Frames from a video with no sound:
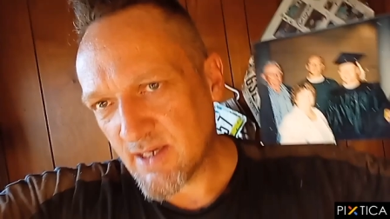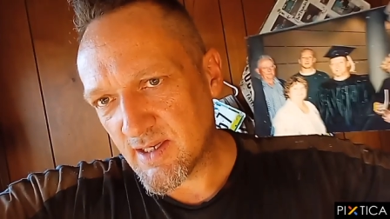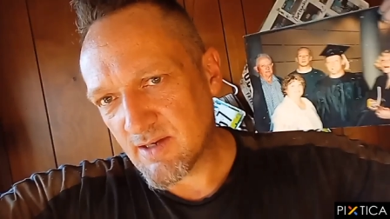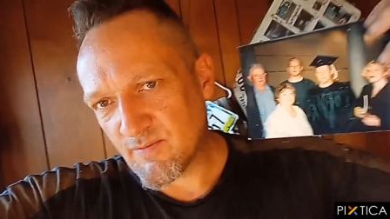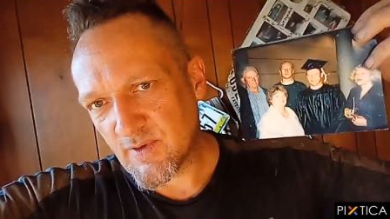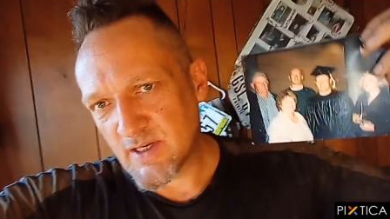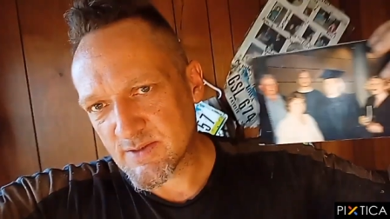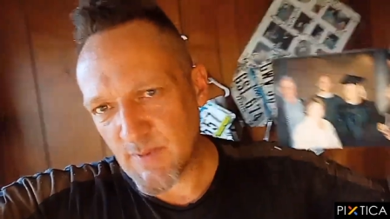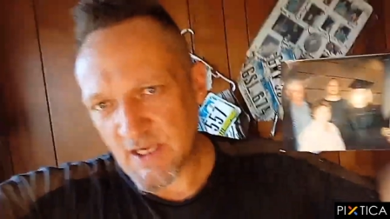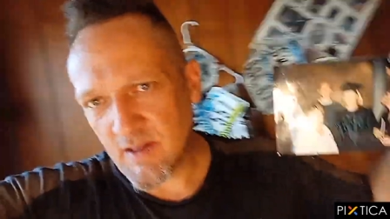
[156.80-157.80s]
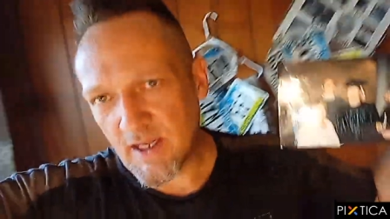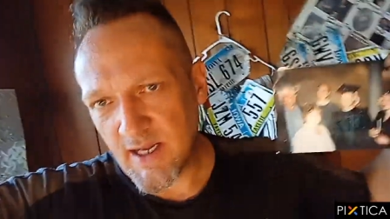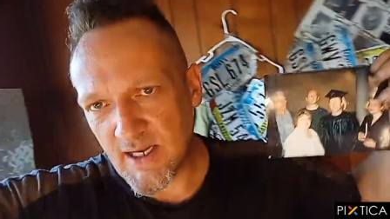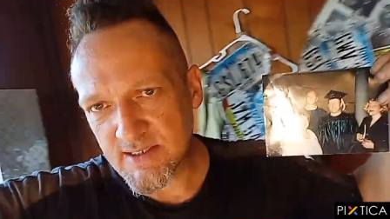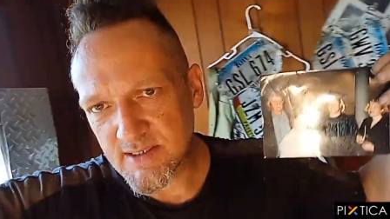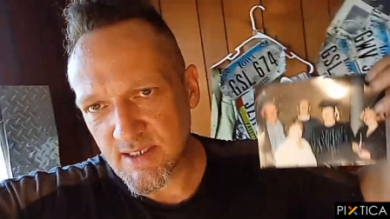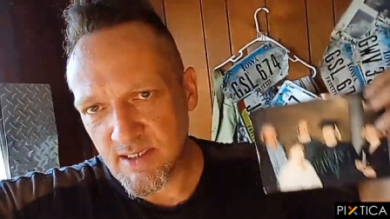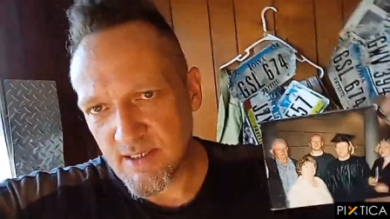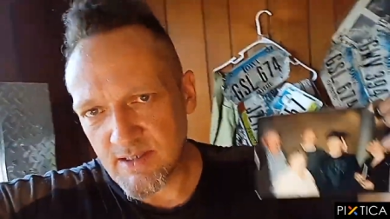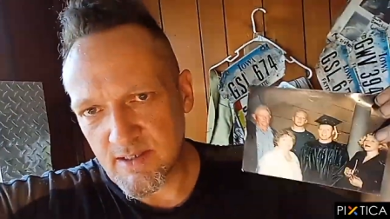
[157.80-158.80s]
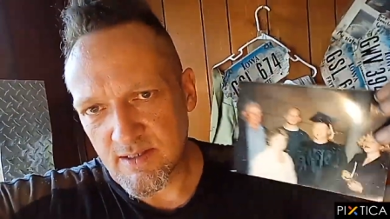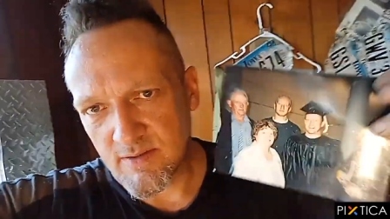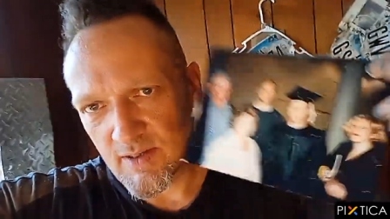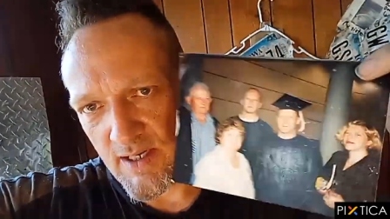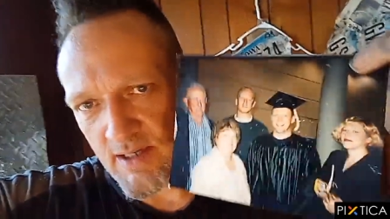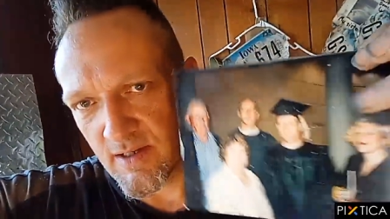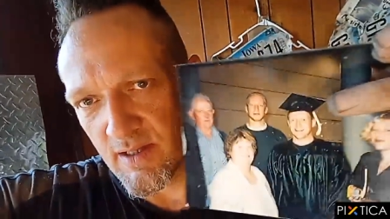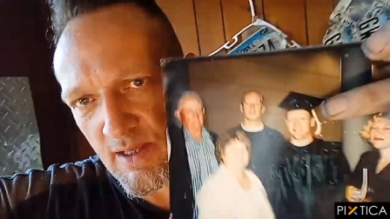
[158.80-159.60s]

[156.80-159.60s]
didn't finish my class and I d-